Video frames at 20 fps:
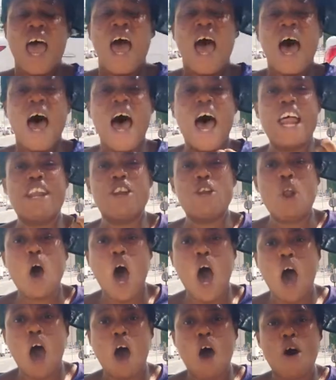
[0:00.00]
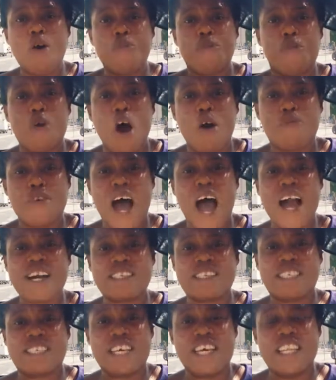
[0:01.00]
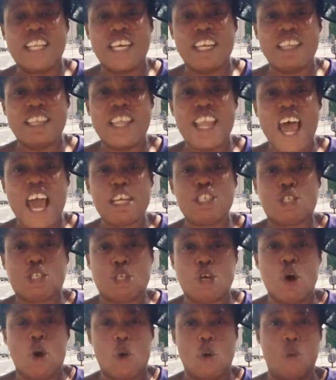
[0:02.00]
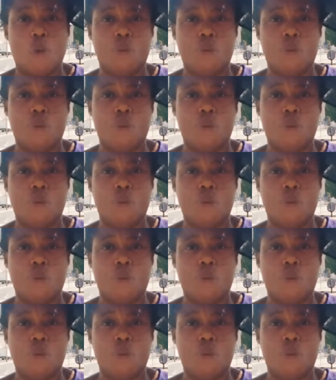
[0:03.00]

Enough of acting in nature.